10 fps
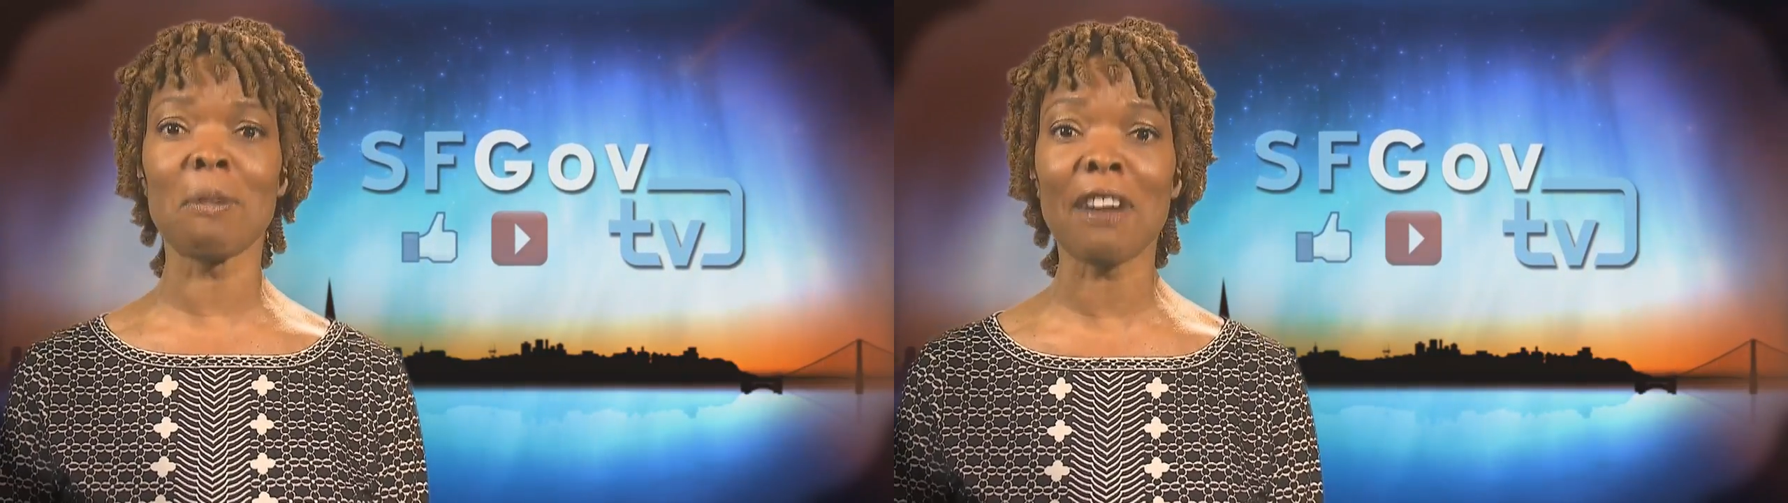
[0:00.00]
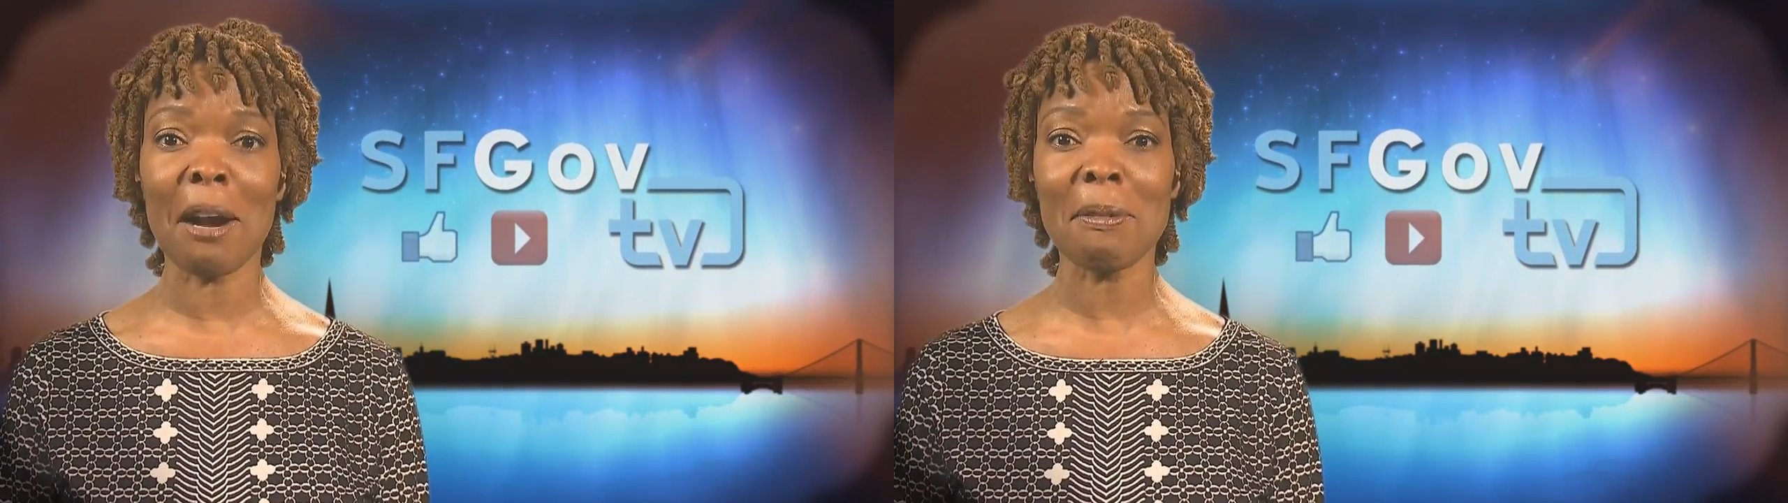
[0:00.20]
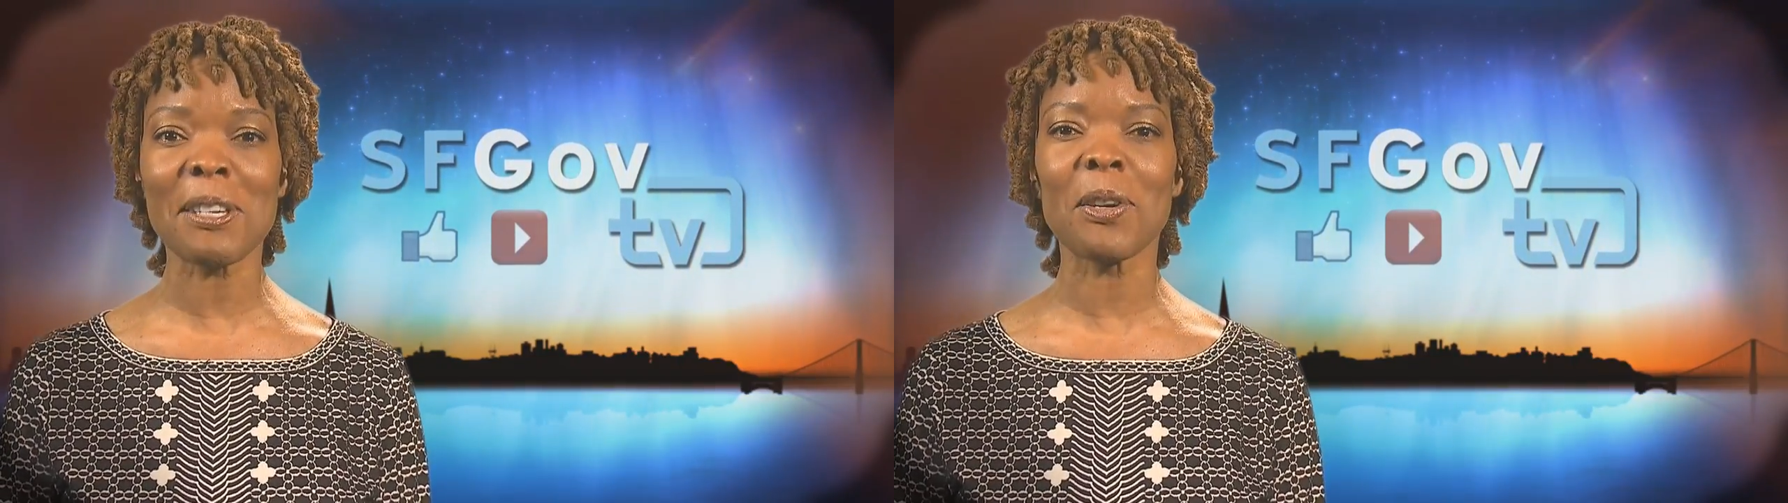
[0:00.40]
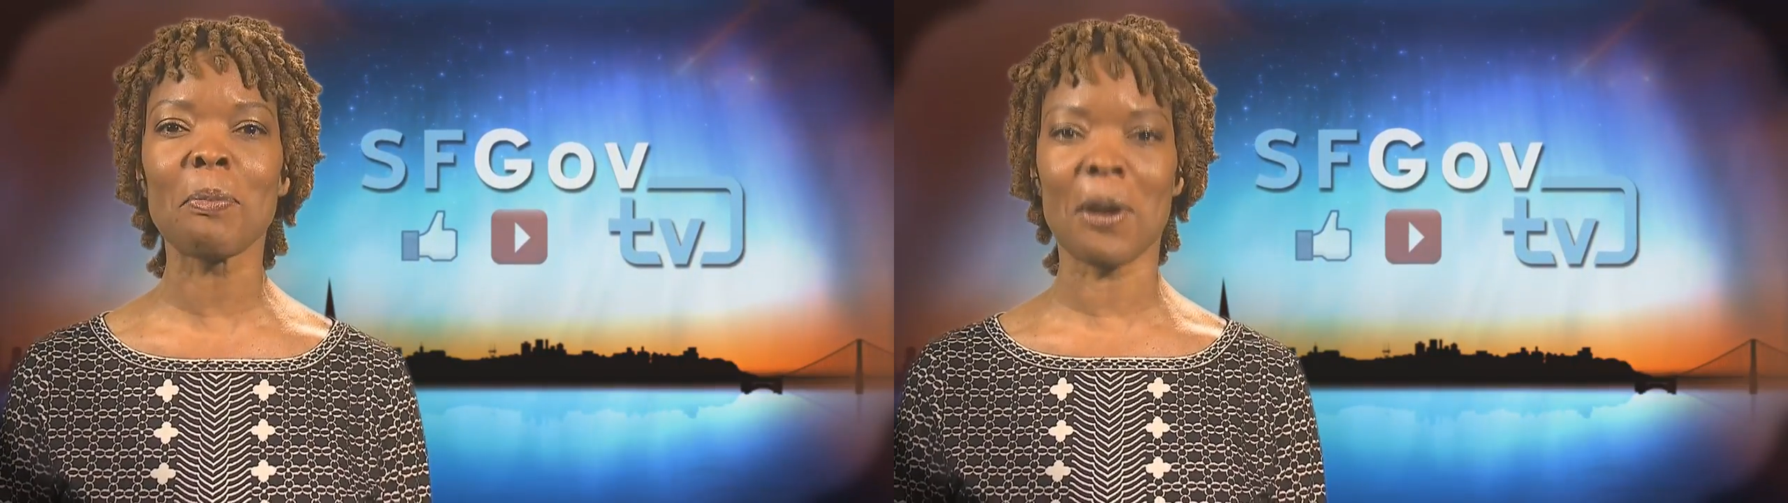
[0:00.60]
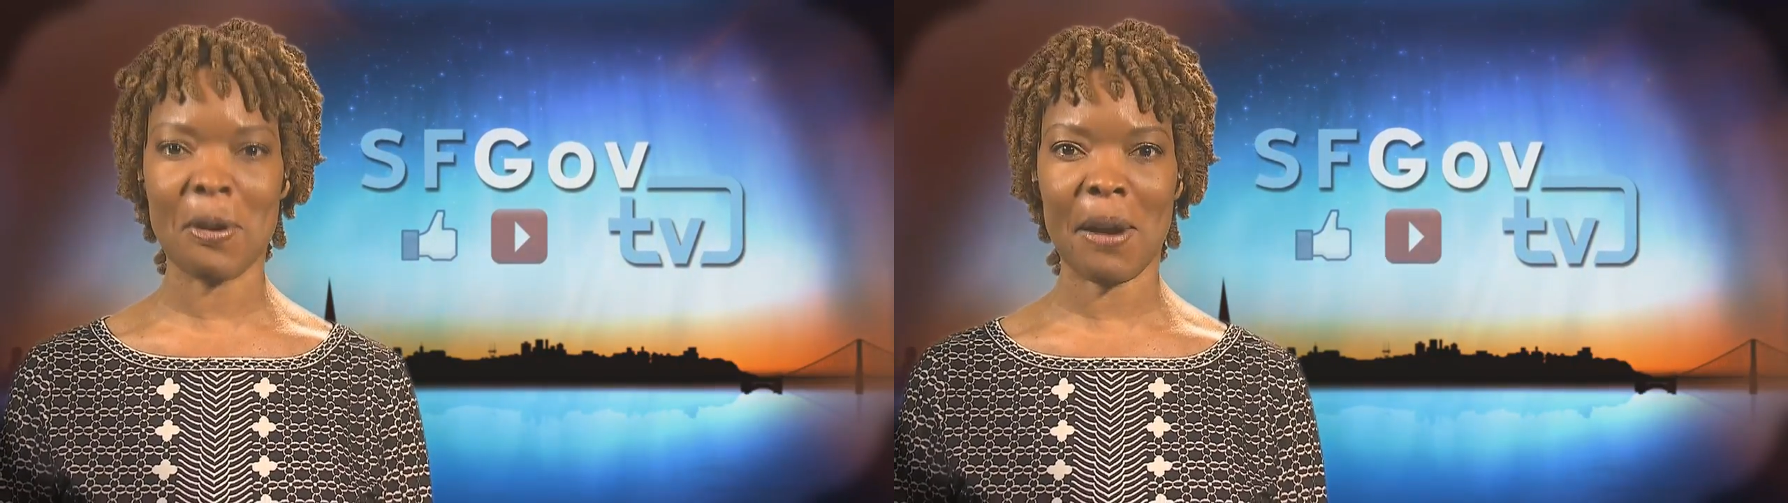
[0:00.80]
our original
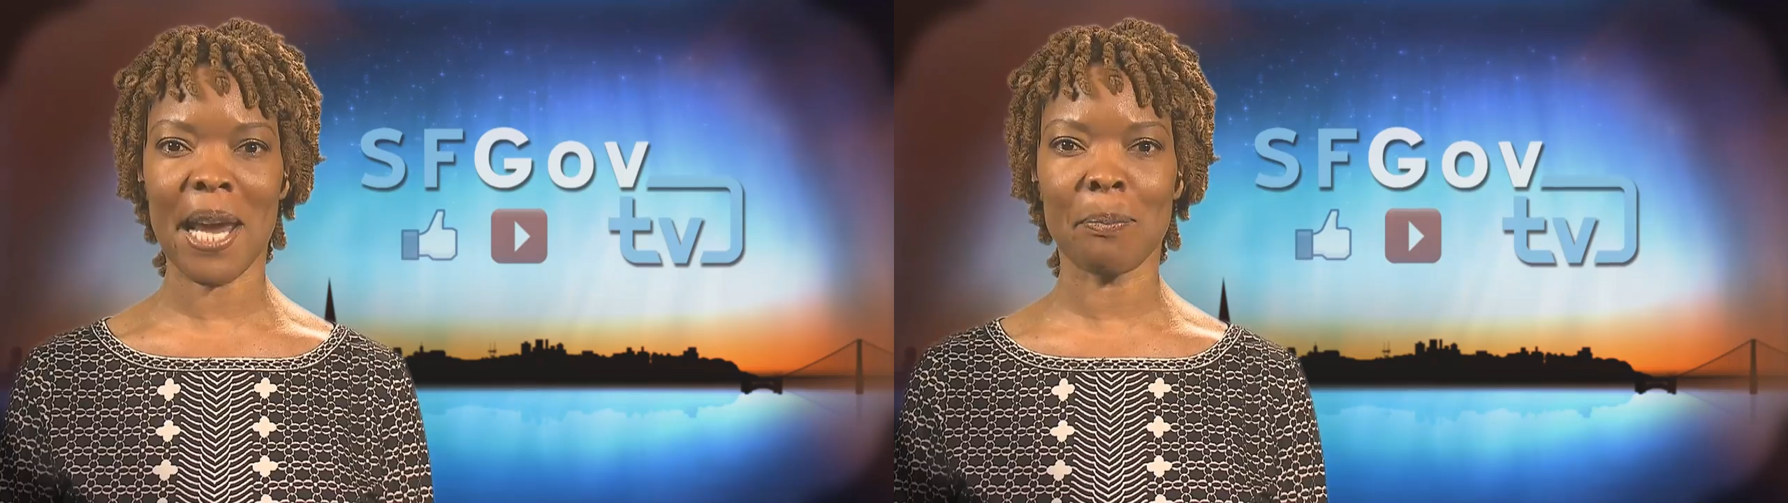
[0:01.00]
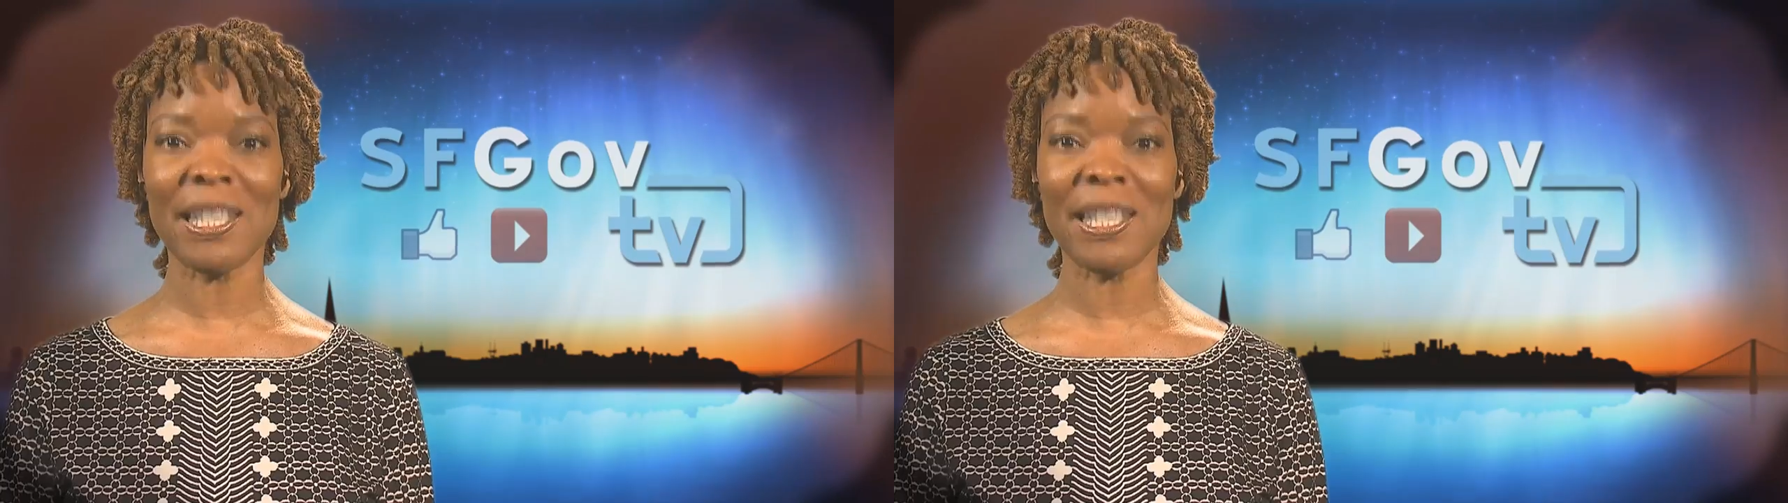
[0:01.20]
programs.